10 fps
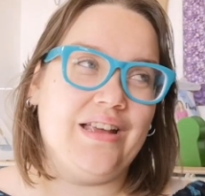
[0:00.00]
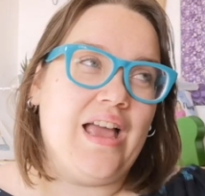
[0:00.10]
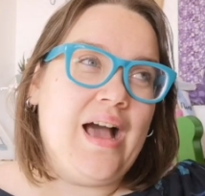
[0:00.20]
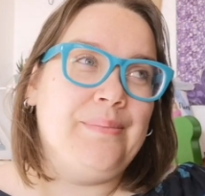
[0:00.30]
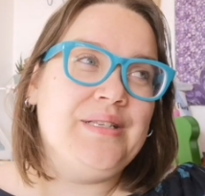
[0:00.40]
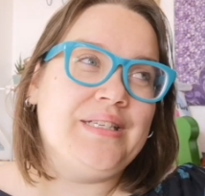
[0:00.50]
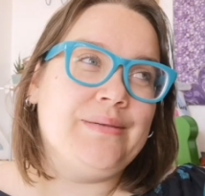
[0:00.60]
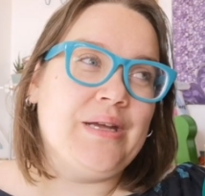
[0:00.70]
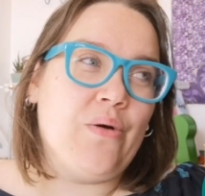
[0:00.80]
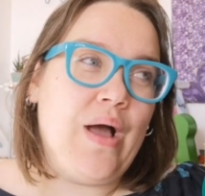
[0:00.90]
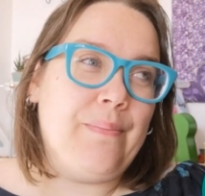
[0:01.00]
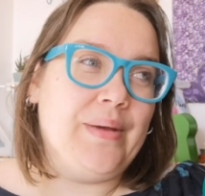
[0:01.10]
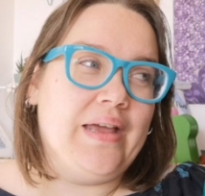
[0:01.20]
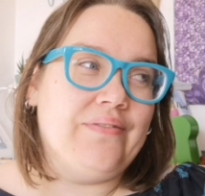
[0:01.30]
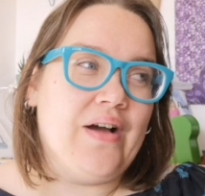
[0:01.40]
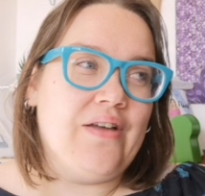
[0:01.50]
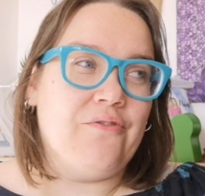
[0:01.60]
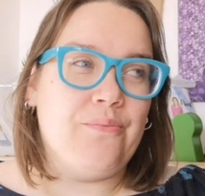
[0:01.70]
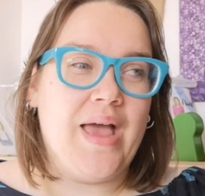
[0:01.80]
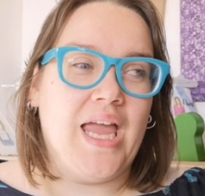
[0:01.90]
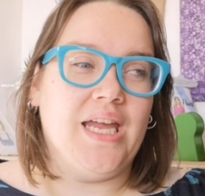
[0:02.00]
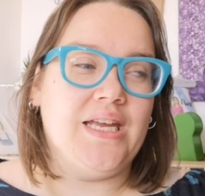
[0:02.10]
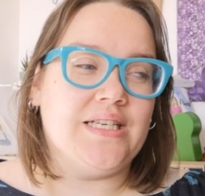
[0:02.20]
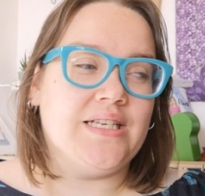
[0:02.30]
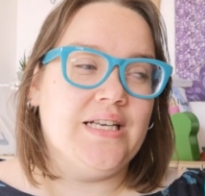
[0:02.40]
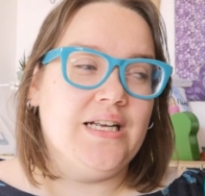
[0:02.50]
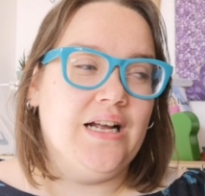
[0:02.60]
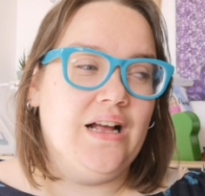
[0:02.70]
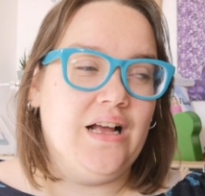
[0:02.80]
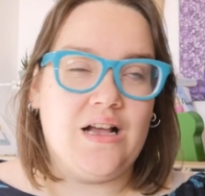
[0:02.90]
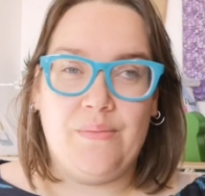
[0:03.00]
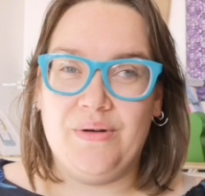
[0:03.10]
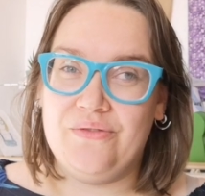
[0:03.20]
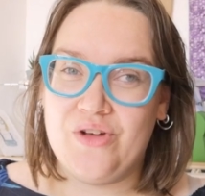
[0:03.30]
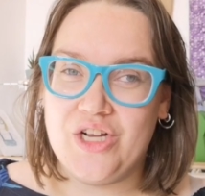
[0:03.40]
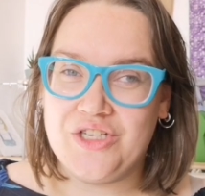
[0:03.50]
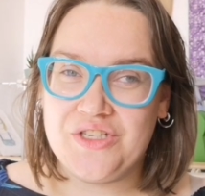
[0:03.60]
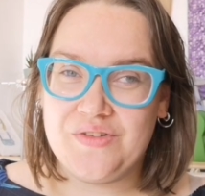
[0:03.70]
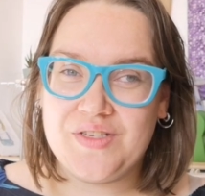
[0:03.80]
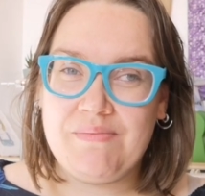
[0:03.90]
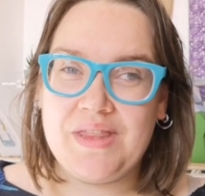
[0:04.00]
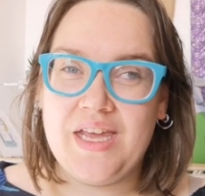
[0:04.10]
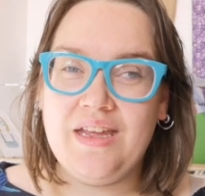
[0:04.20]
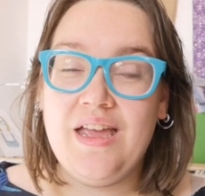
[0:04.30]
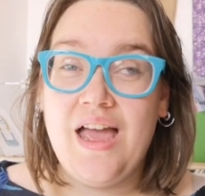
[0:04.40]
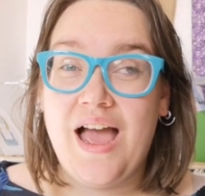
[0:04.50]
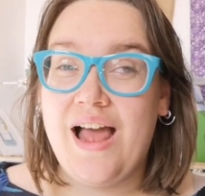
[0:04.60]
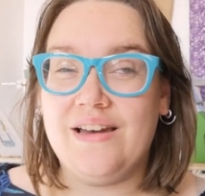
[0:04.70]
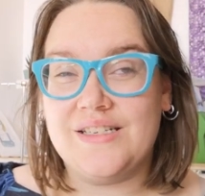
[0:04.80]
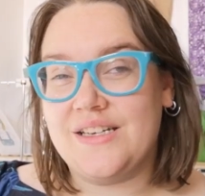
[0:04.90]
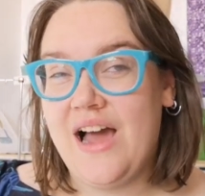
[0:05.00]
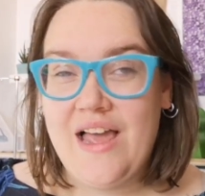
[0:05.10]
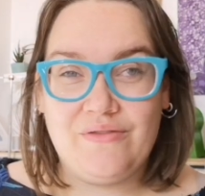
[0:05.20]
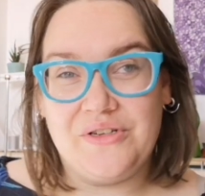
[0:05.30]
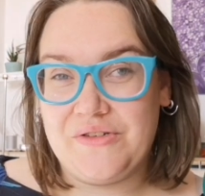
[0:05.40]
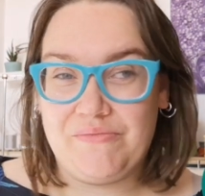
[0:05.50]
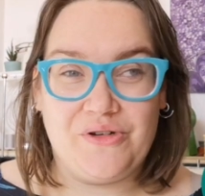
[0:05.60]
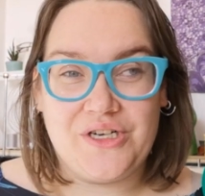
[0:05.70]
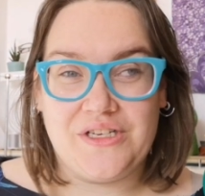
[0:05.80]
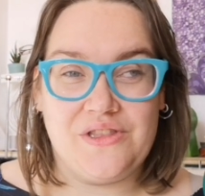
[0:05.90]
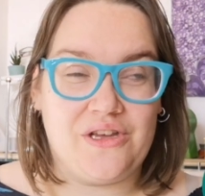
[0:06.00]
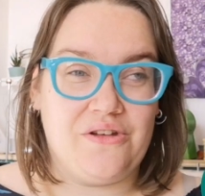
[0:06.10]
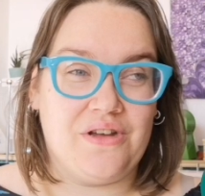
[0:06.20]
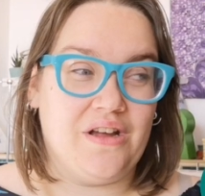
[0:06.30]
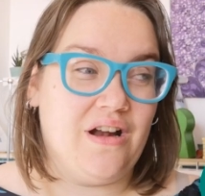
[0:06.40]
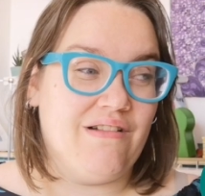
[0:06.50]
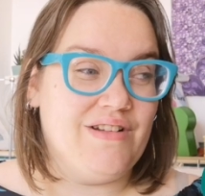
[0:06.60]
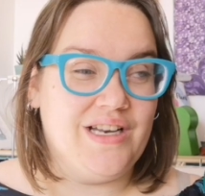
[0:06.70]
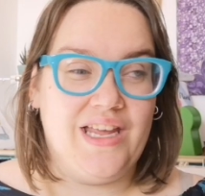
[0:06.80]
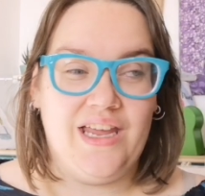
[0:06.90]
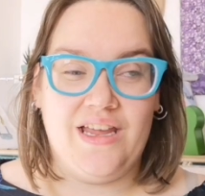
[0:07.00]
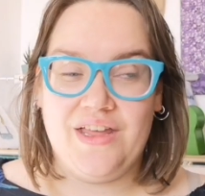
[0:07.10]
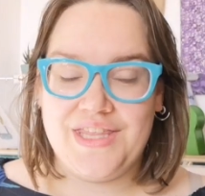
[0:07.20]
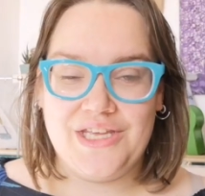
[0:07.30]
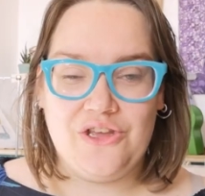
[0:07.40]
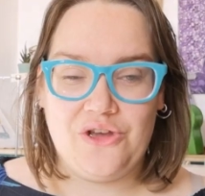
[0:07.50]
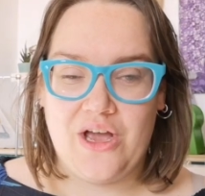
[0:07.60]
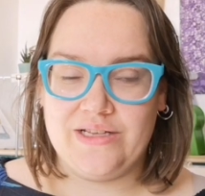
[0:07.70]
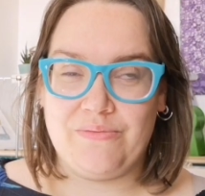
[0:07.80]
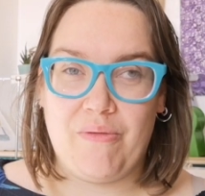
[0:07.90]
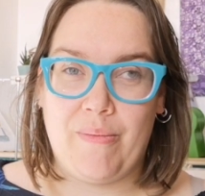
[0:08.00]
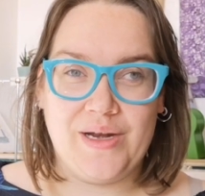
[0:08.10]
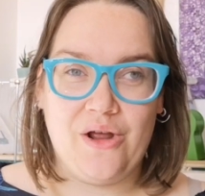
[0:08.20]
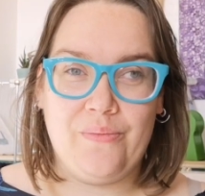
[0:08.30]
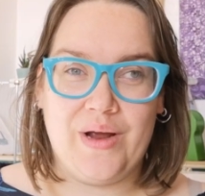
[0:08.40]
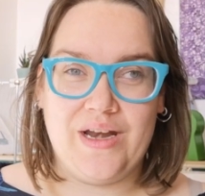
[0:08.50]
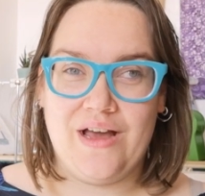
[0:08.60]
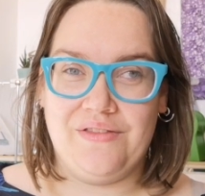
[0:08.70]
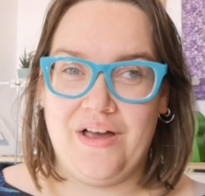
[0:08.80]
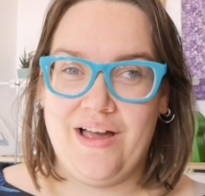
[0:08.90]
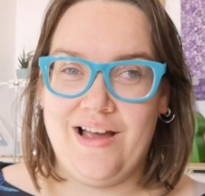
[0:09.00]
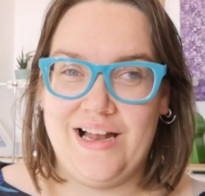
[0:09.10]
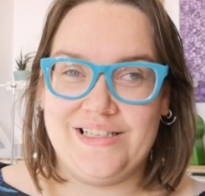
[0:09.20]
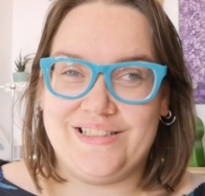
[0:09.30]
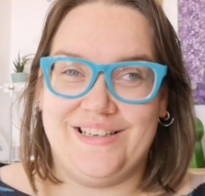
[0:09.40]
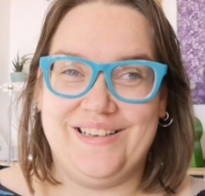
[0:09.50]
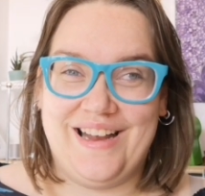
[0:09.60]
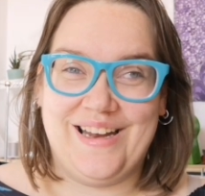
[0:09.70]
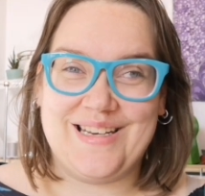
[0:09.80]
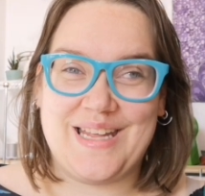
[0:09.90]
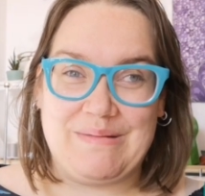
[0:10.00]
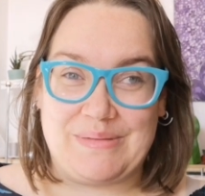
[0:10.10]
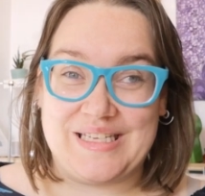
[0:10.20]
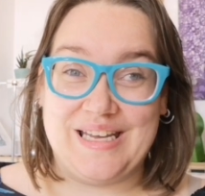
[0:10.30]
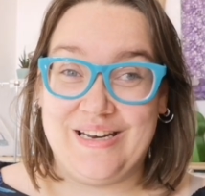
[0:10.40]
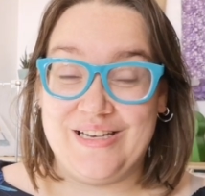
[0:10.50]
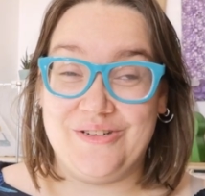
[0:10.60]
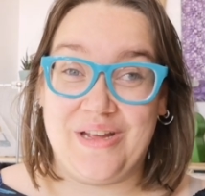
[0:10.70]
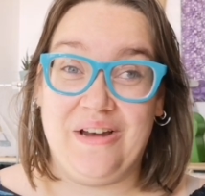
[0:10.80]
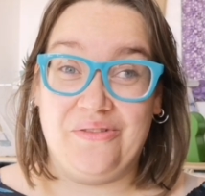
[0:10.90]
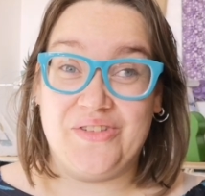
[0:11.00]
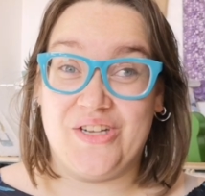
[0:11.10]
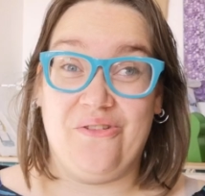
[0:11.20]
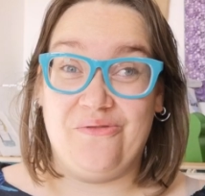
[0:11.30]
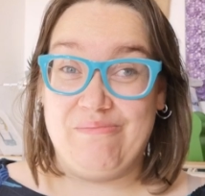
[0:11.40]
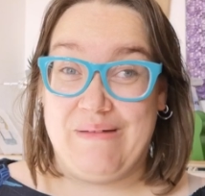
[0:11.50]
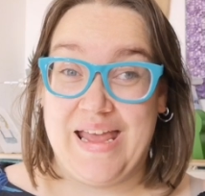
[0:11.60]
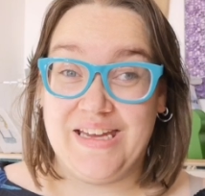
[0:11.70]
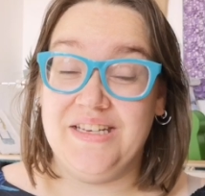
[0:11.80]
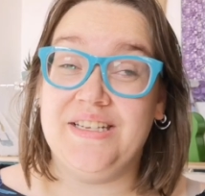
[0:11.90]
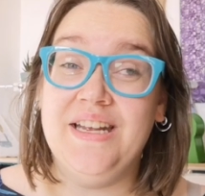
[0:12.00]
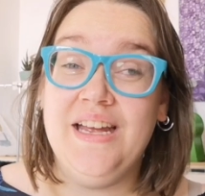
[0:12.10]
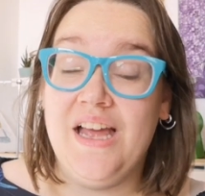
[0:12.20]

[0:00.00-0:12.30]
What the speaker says: happens to me quite a bit if I've made a couple of versions of something, and I have lots of projects on the go concurrently. I think you guys probably know by now that I like to keep busy, and I do get a lot of stuff made.